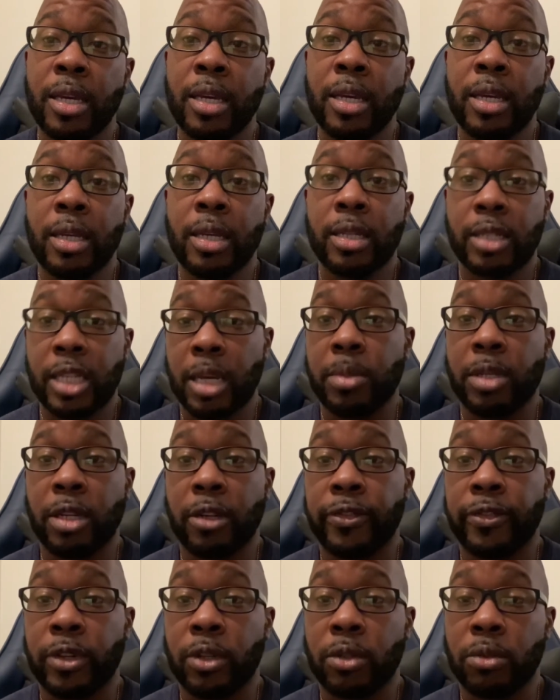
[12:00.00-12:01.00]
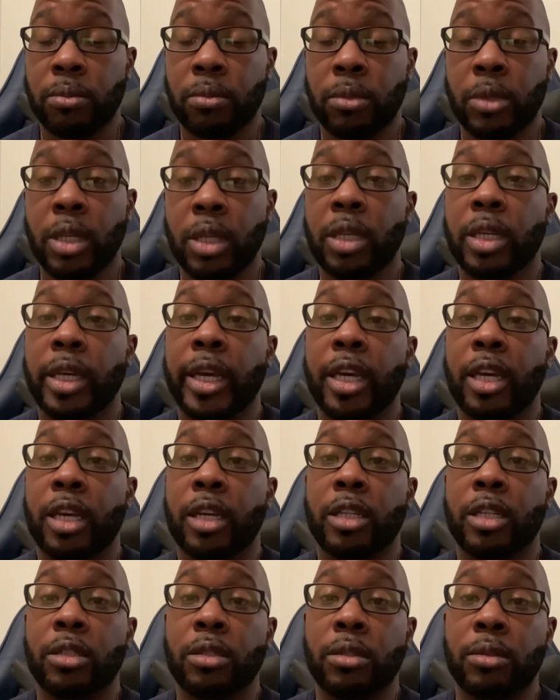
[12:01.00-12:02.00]
Samsung phone
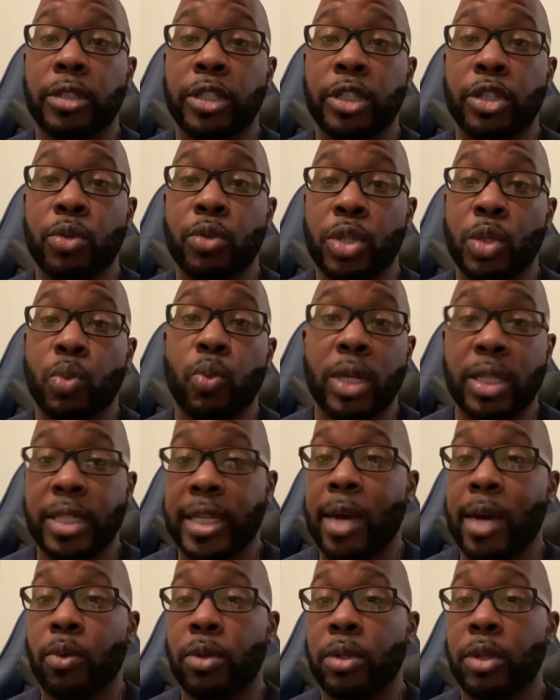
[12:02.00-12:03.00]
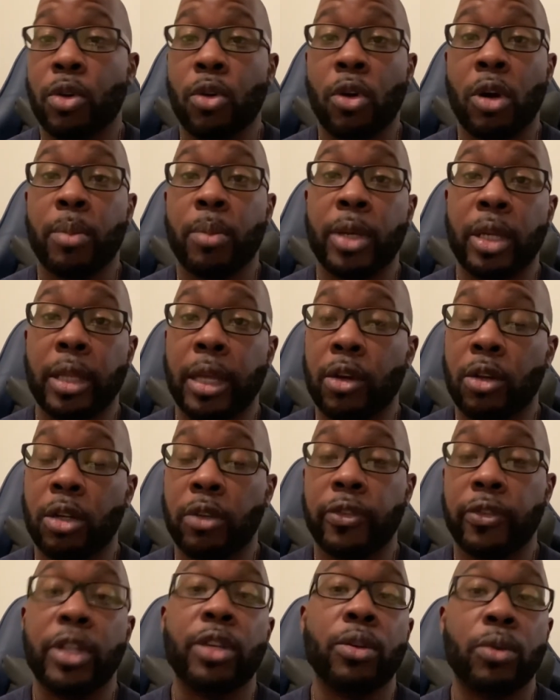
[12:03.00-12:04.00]
and she uses WhatsApp to call me like on a
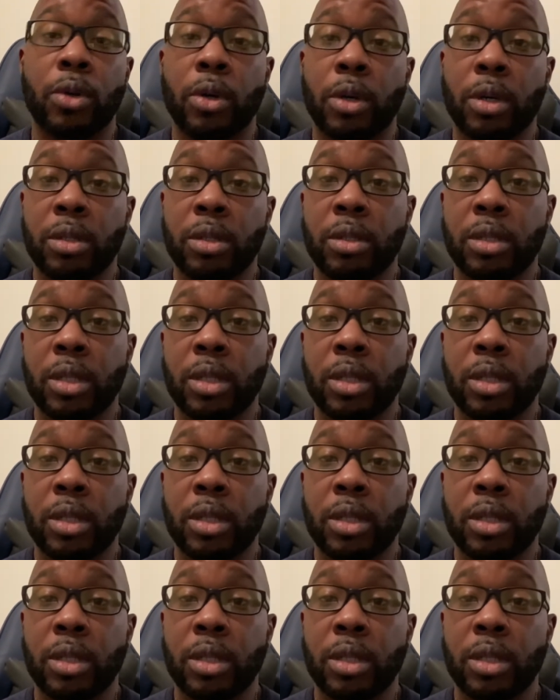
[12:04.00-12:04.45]
video call.